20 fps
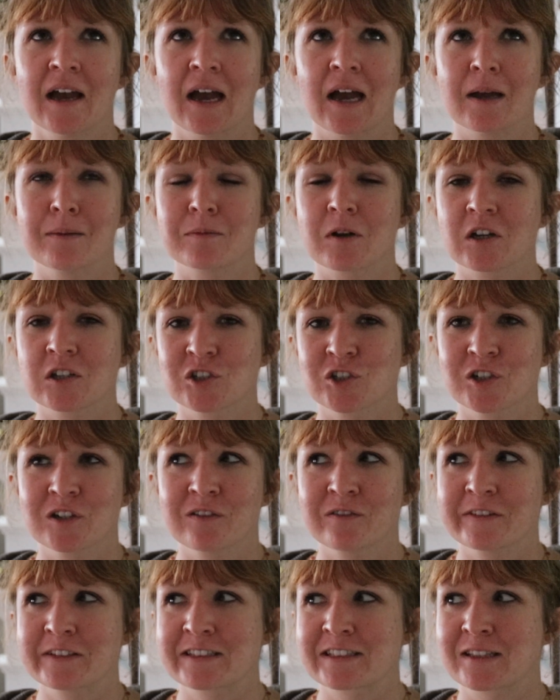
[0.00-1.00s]
I'm not sure
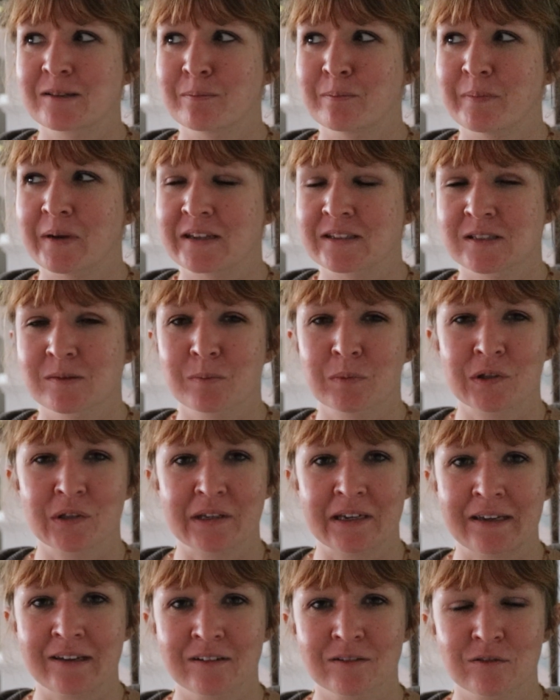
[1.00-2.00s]
if it's the best
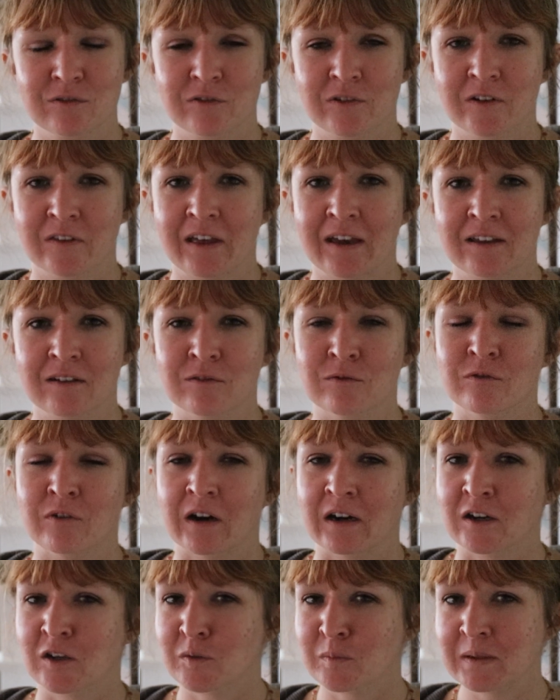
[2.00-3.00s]
plant for that
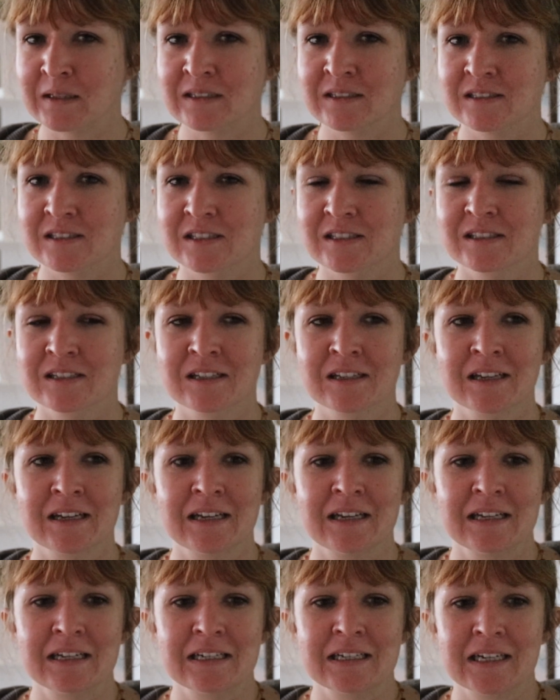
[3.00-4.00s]
environment.
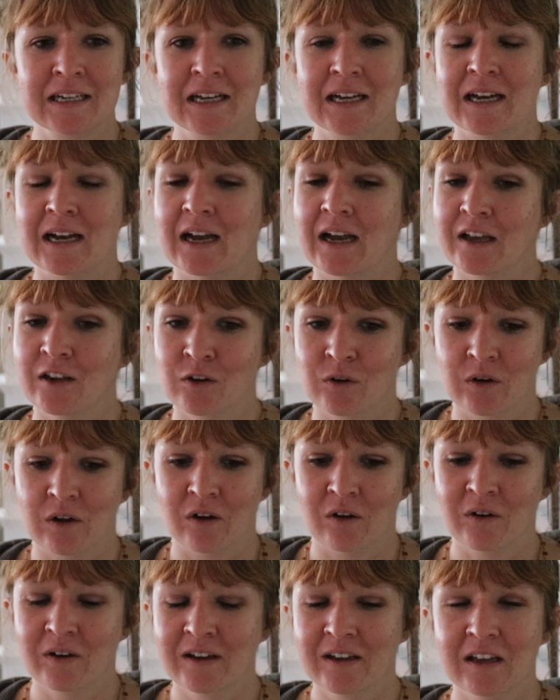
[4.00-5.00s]
I don't
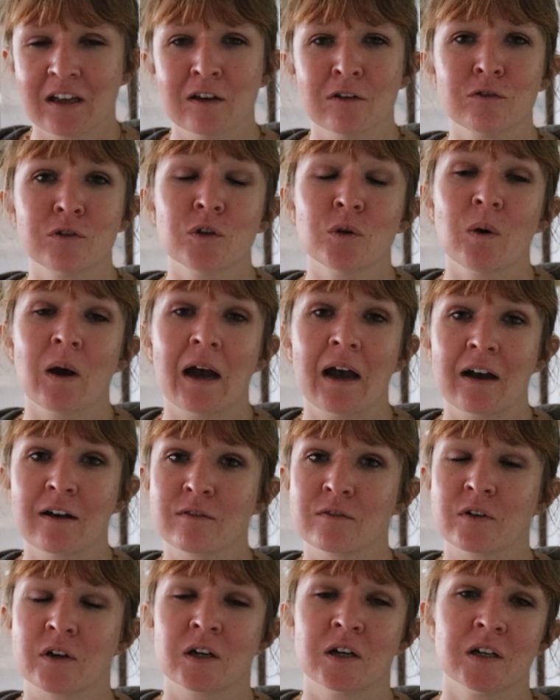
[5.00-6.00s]
know. If you
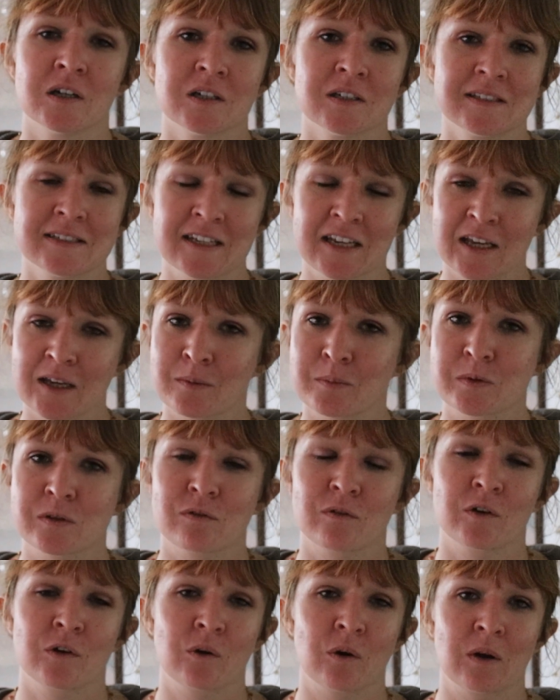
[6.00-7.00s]
have tips
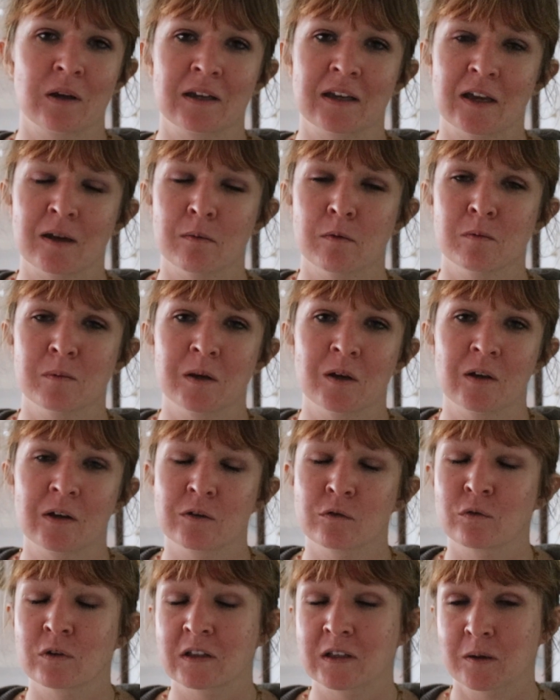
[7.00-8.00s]
for growing chamomile,
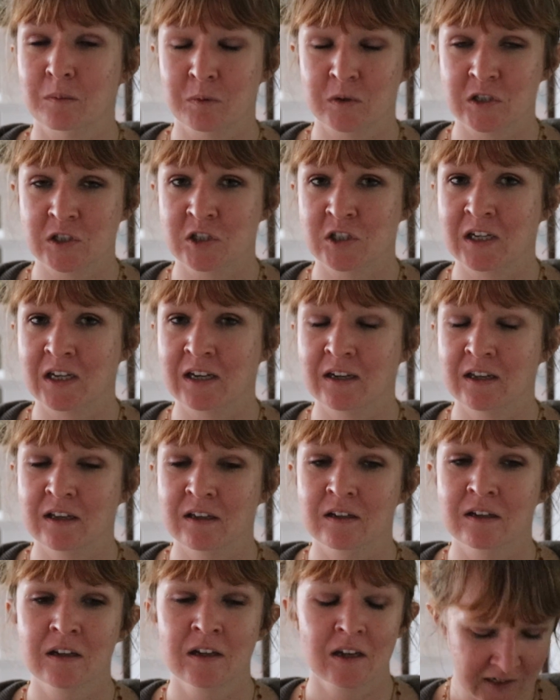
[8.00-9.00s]
I'd really appreciate
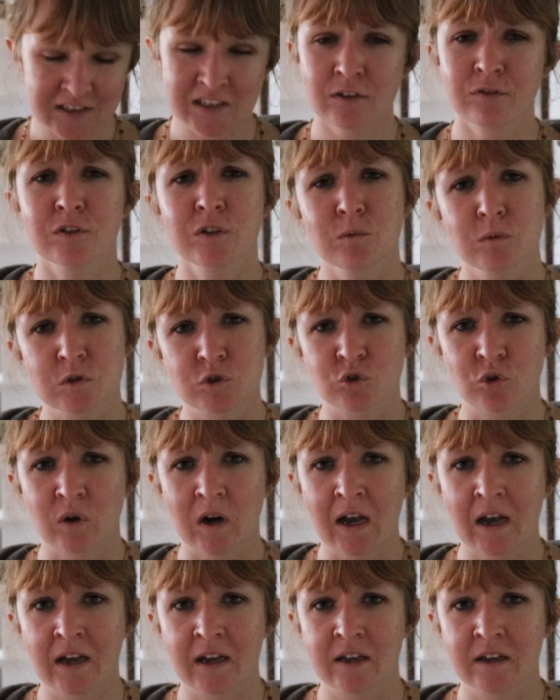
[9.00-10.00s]
it. I definitely will
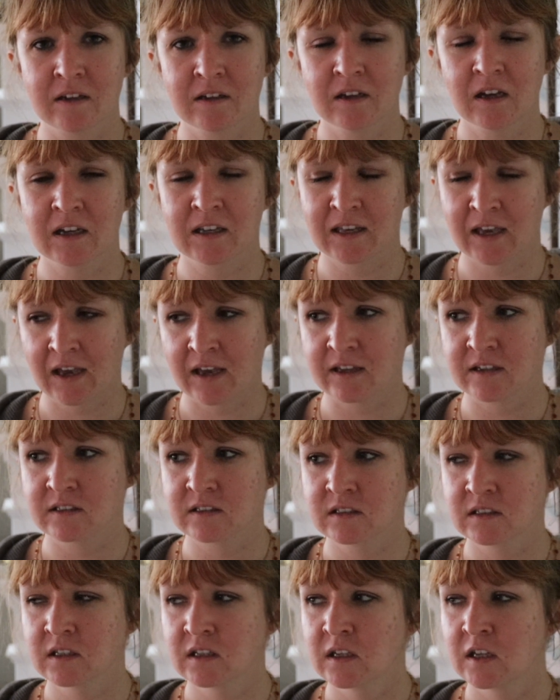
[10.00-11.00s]
try
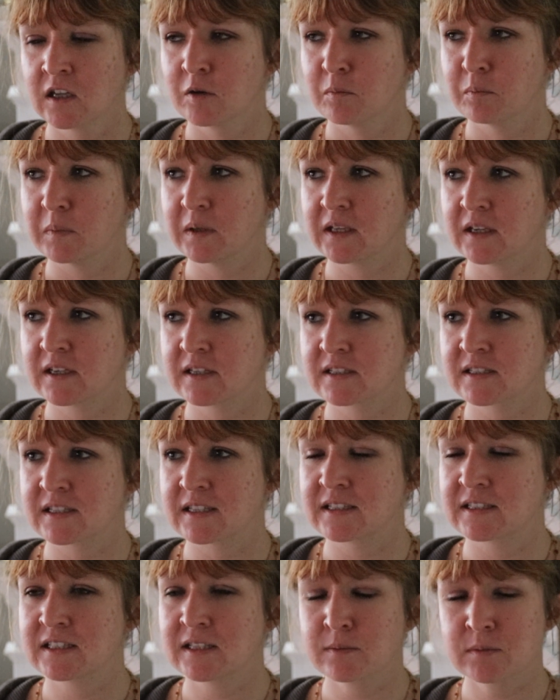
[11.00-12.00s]
again because
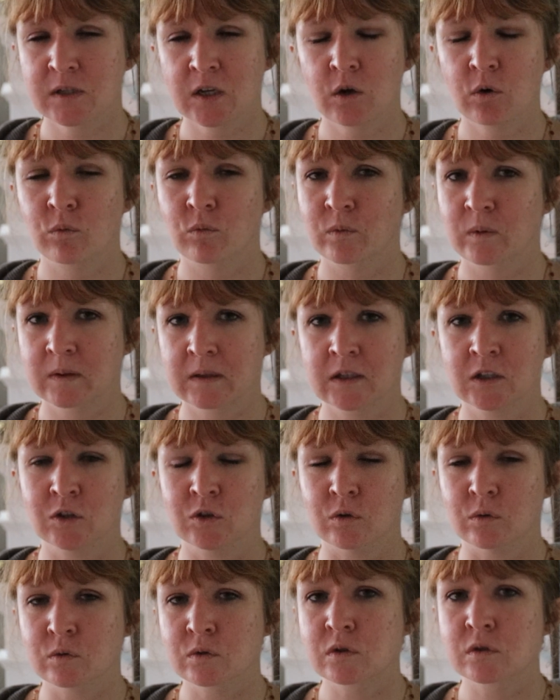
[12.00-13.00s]
it seems like a really
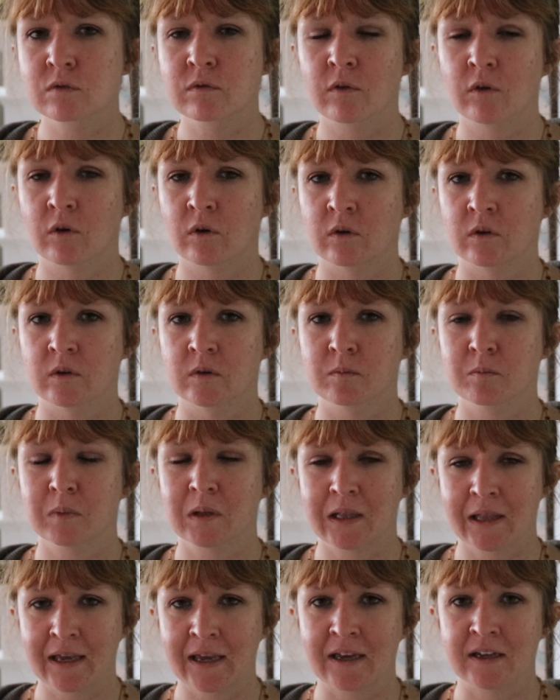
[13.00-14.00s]
useful
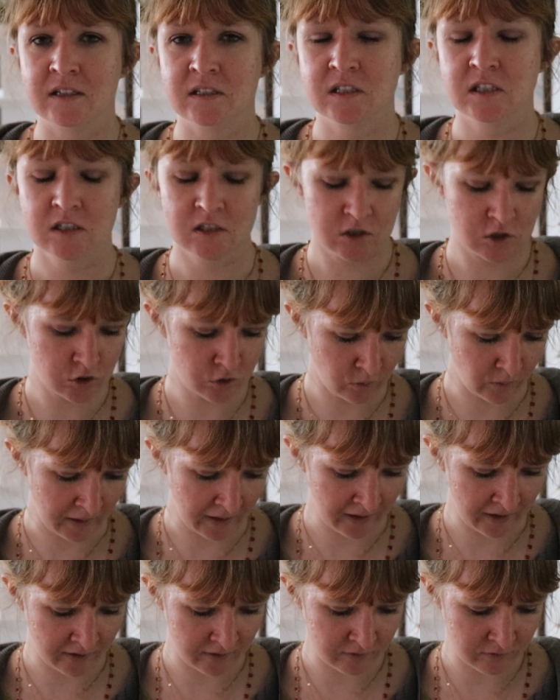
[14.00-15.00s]
plant to
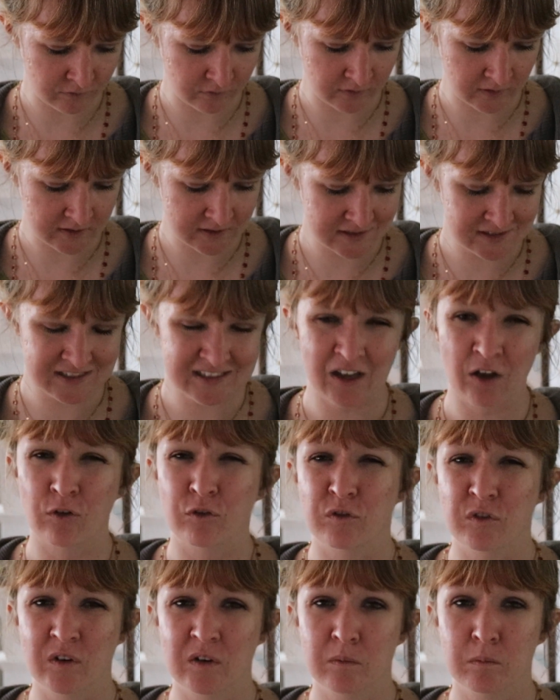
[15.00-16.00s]
have
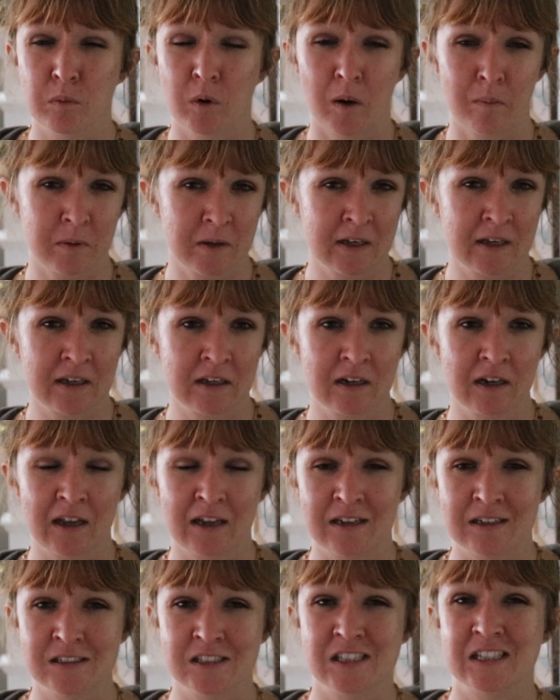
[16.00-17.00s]
self-propagate
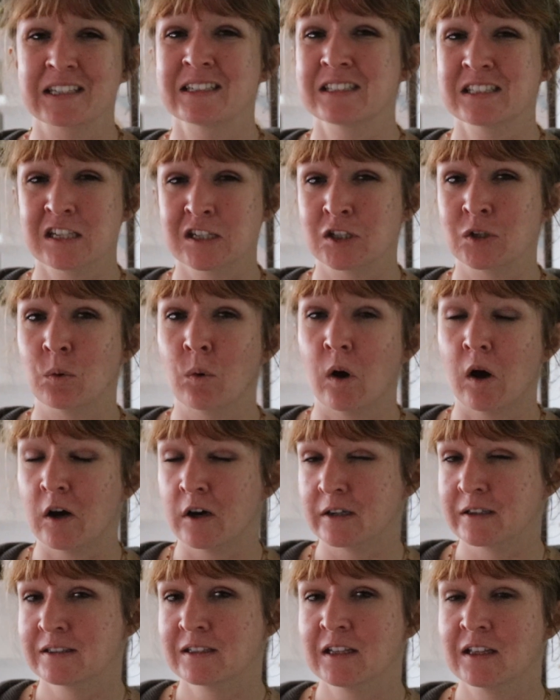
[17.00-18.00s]
and continue
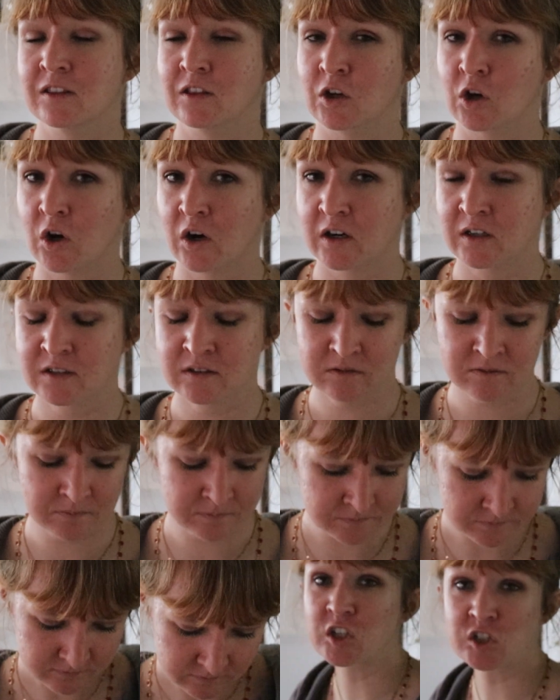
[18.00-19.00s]
on in the garden.
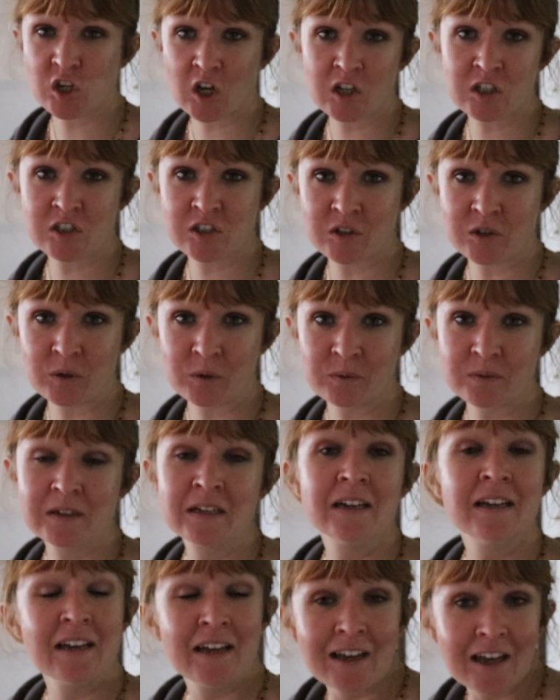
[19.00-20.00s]
I'll talk to you
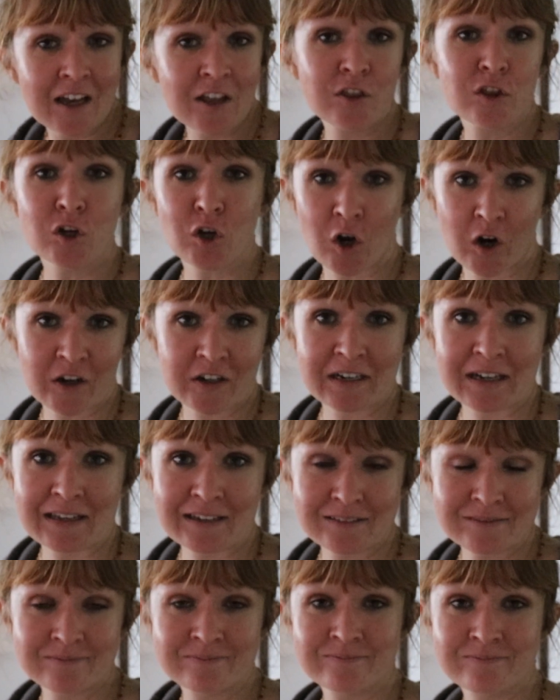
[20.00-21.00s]
in the
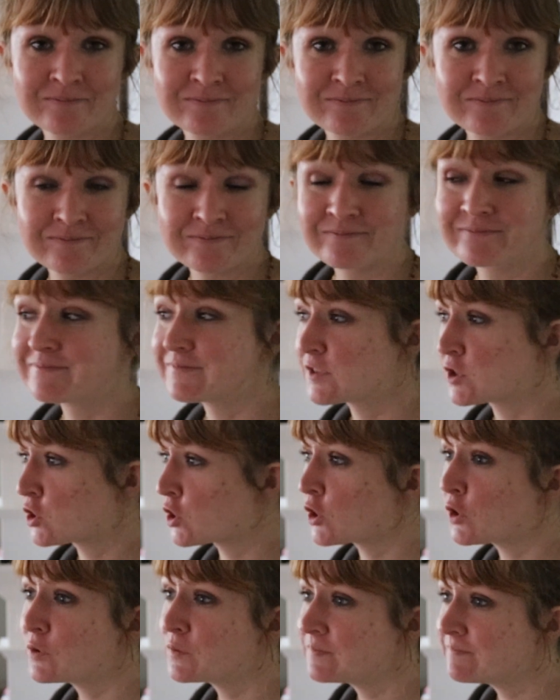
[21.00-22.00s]
garden
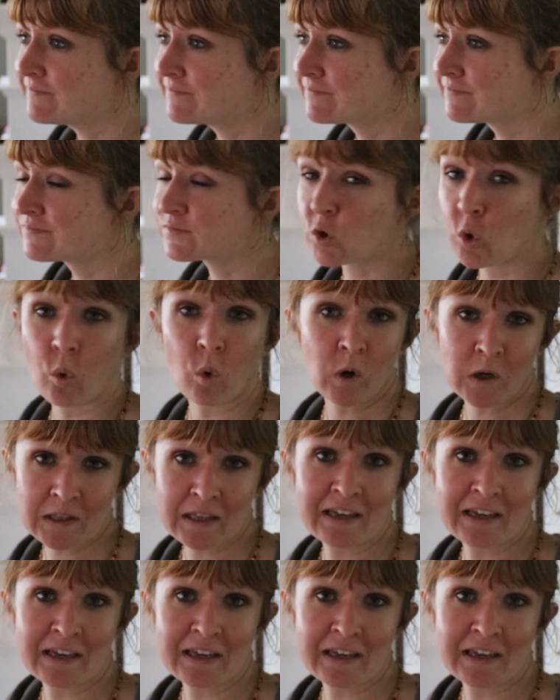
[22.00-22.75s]
soon or